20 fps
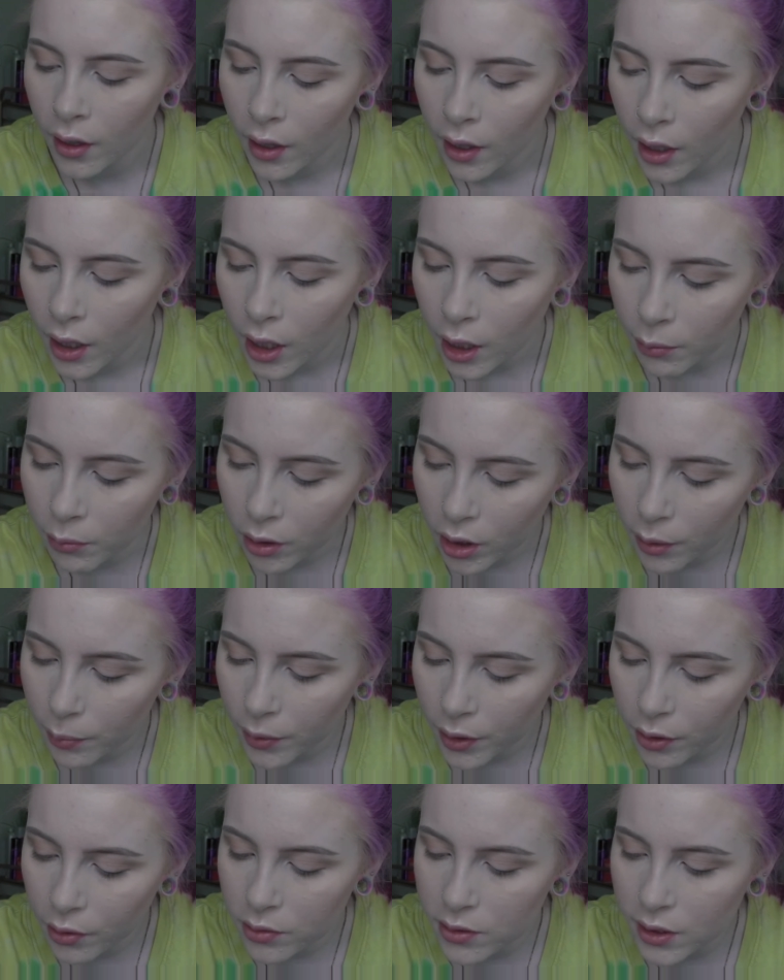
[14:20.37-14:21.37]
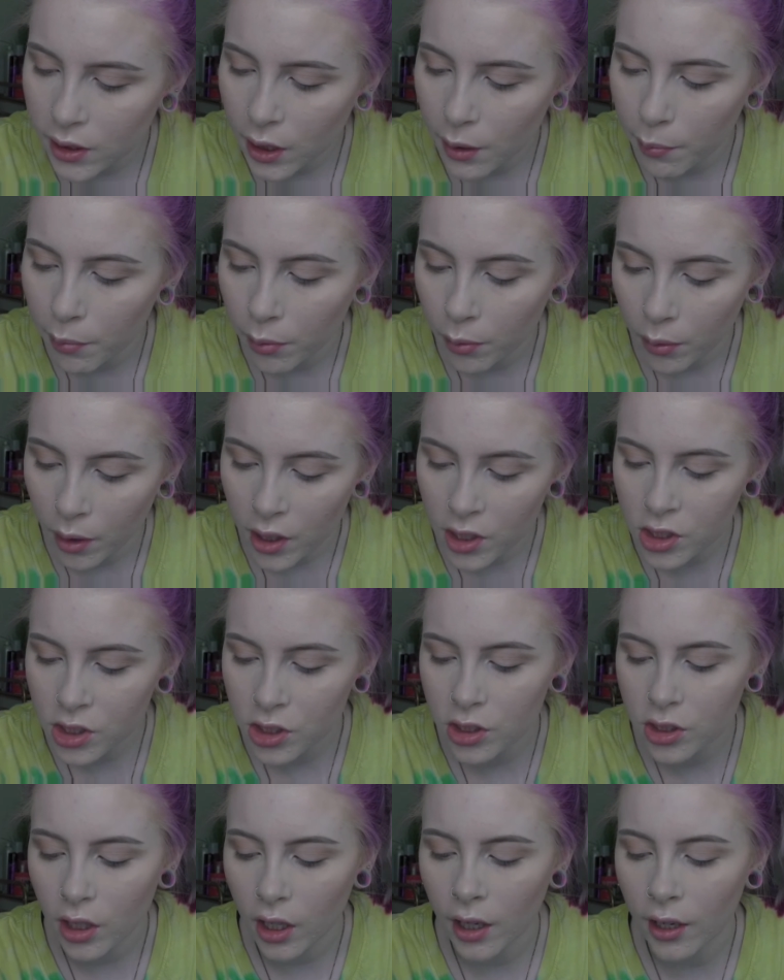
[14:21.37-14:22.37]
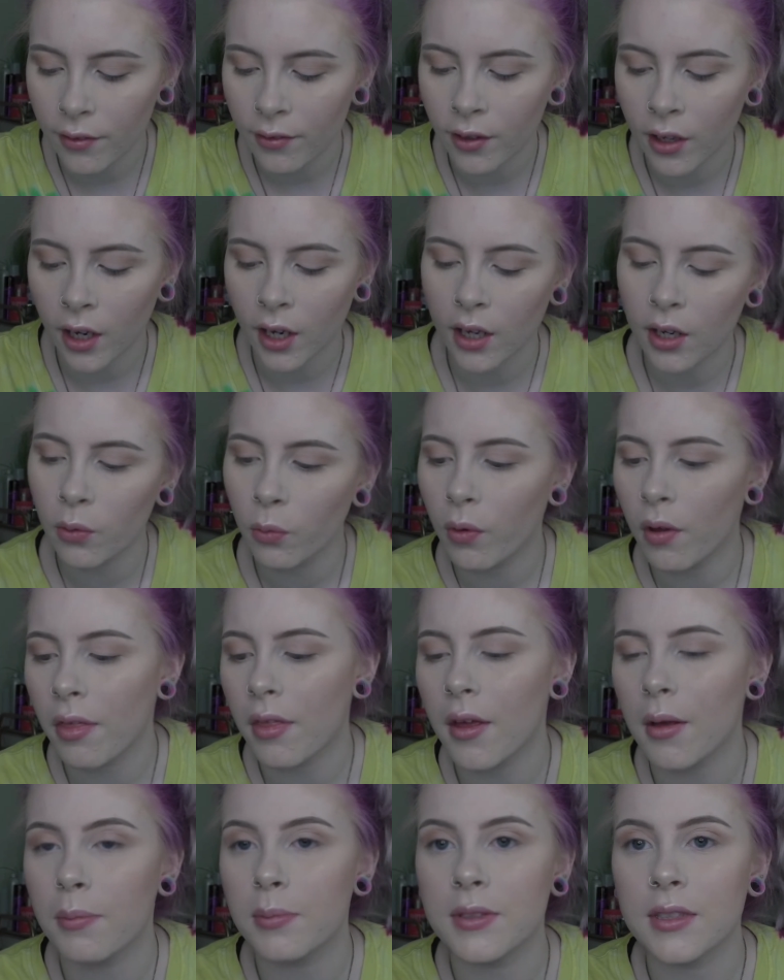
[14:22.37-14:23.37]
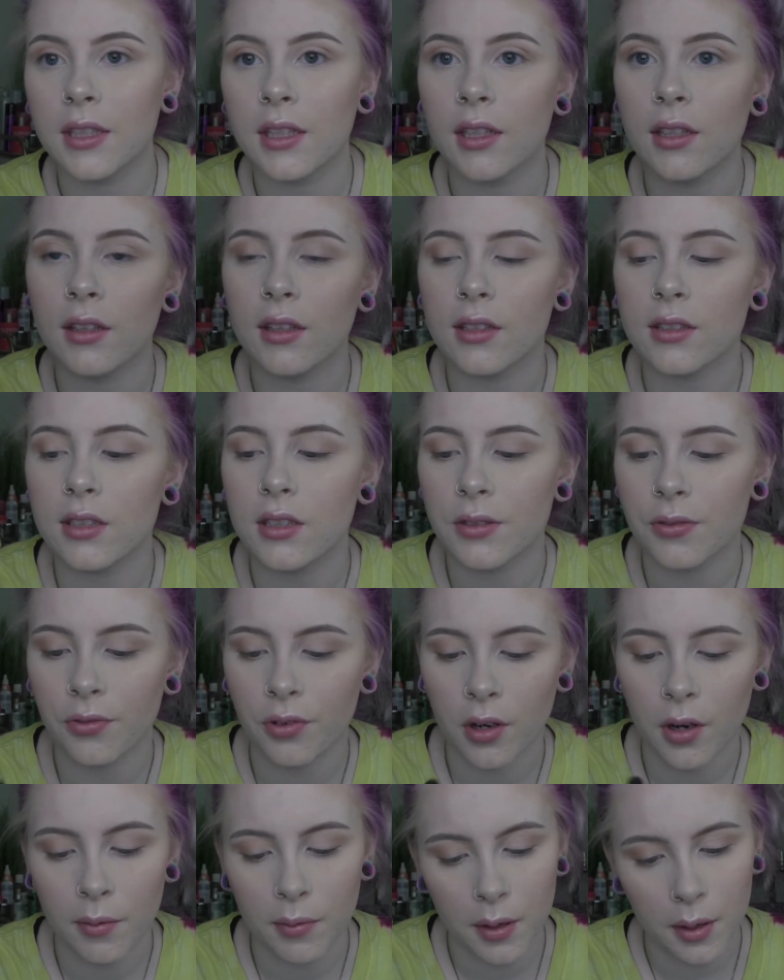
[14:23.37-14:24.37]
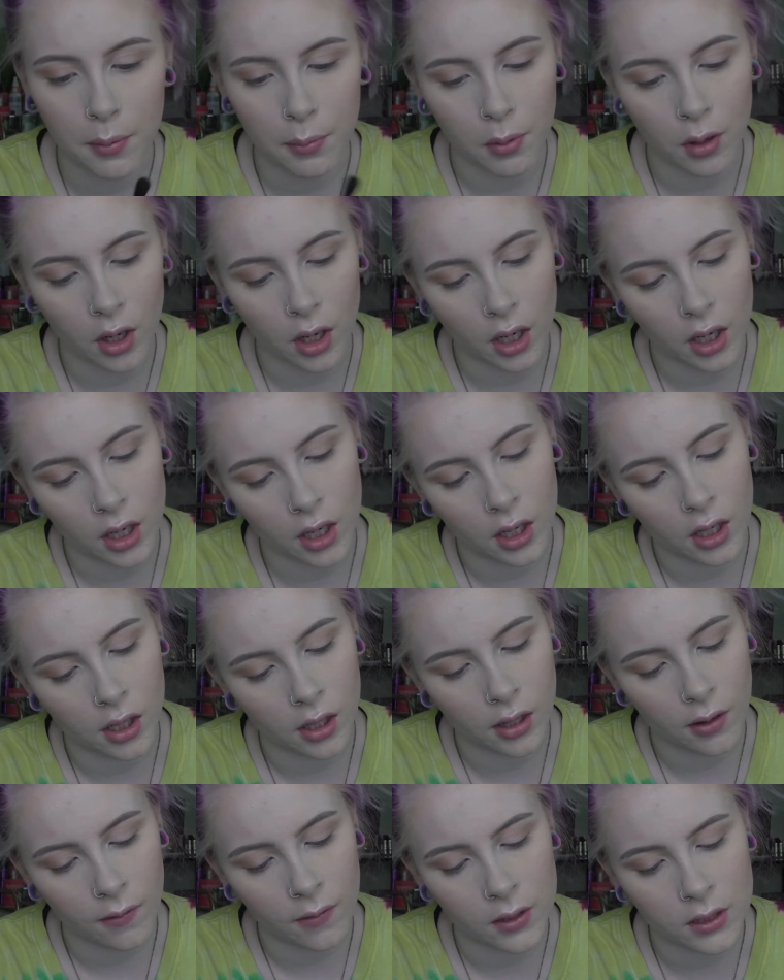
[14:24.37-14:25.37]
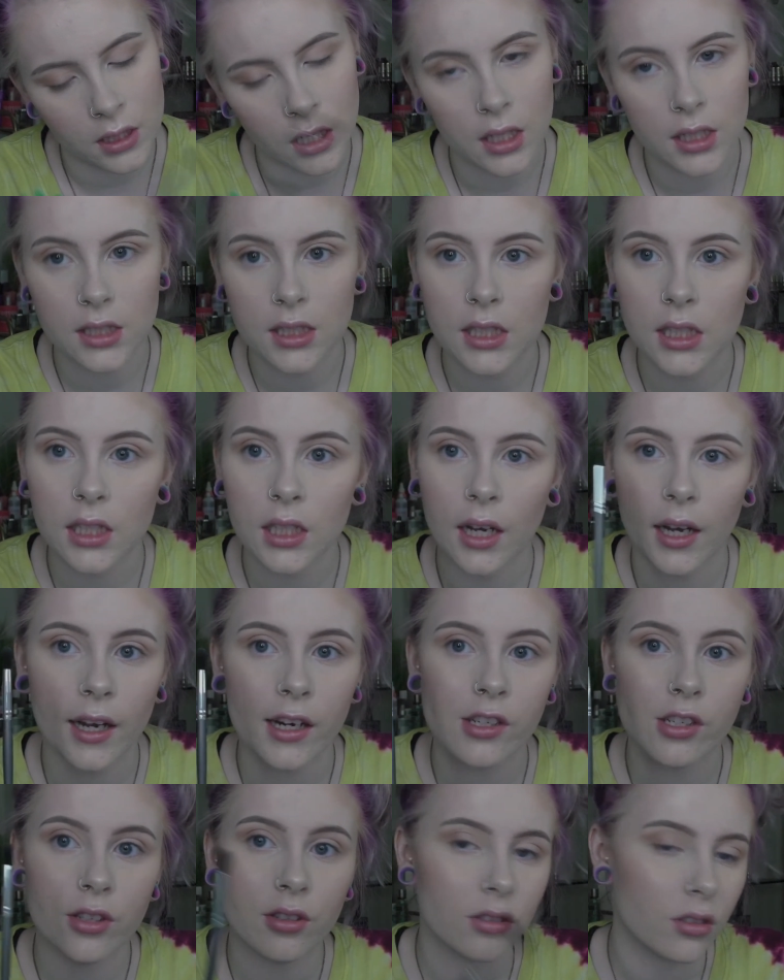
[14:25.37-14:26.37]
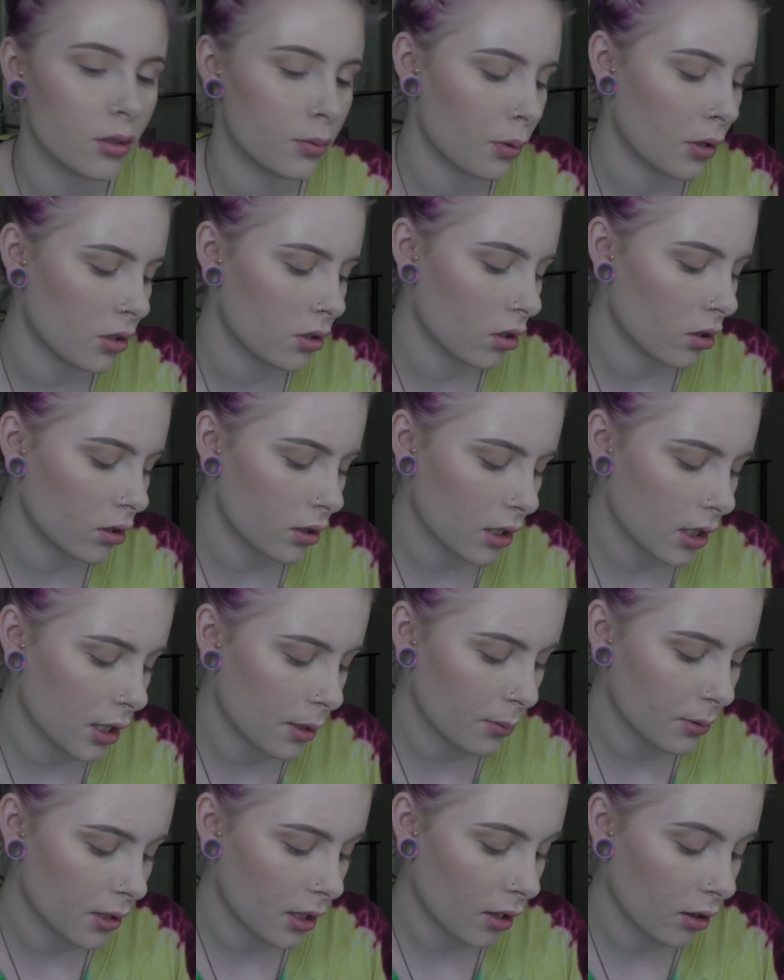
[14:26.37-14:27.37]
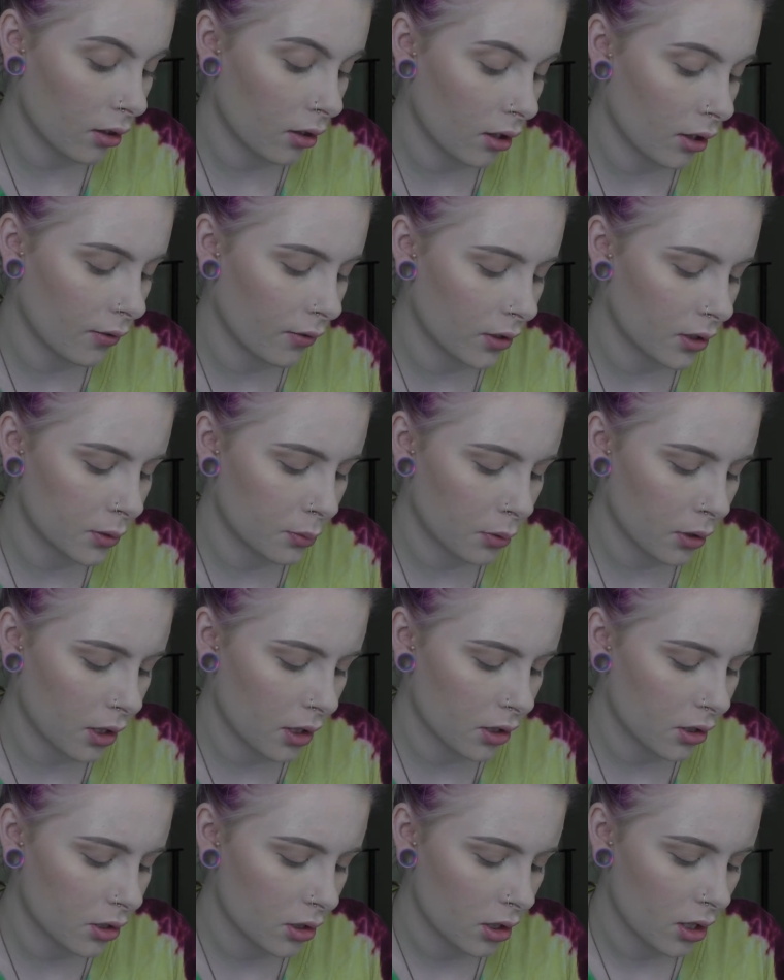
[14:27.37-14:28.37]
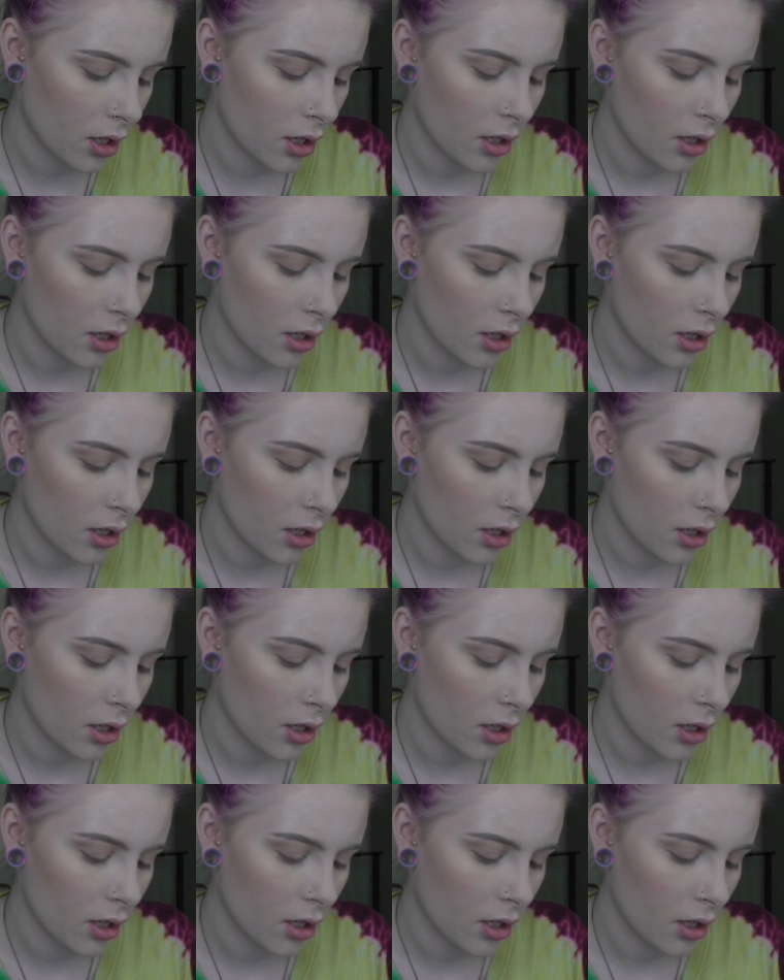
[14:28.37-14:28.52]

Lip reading: And I'm gonna be using a brush I've gotten with Ipsy. This is from the brand Vizanti. I actually use this brush all the time because I love this brush.